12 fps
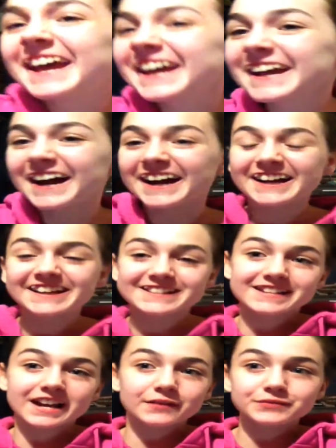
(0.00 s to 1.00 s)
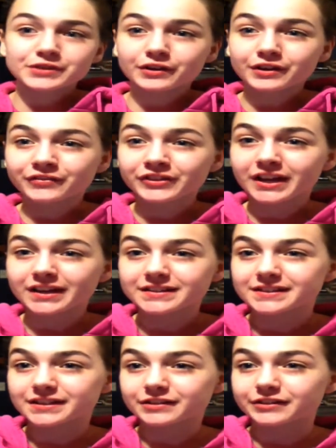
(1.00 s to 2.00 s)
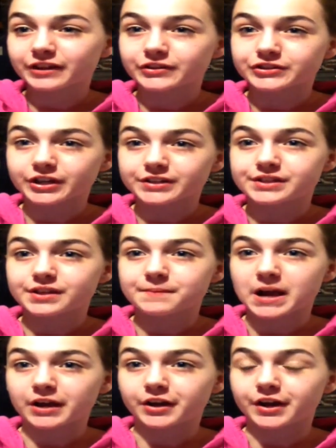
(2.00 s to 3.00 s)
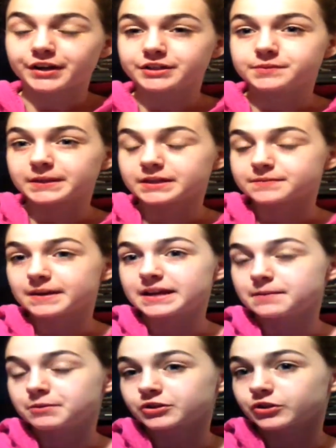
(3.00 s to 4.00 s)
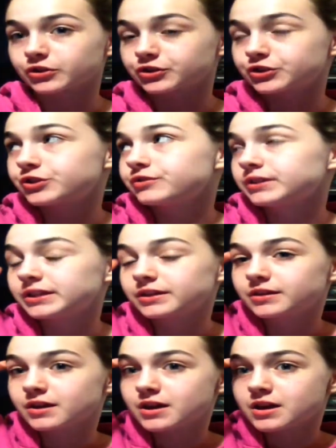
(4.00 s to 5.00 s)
Hey guys, I'm sorry if you guys hear gunshots in the background. It's because my neighbors are shooting